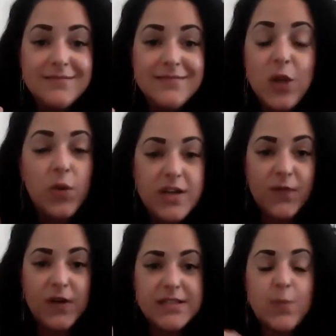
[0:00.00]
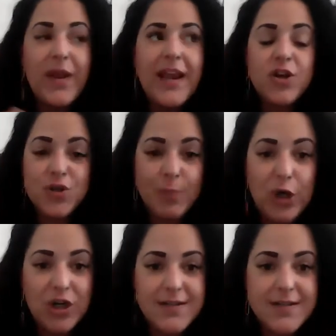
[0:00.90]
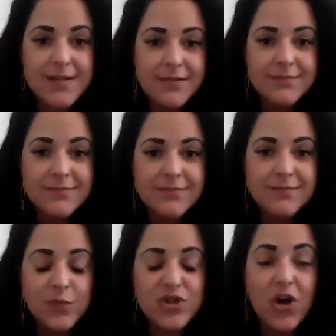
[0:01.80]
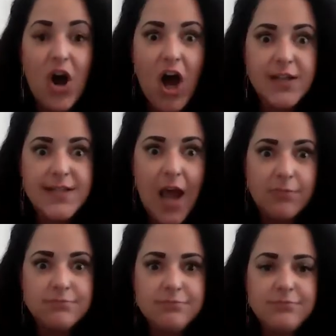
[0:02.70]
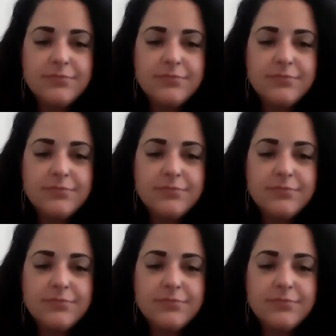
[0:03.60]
The only difference. And we get extra perks, which are awesome.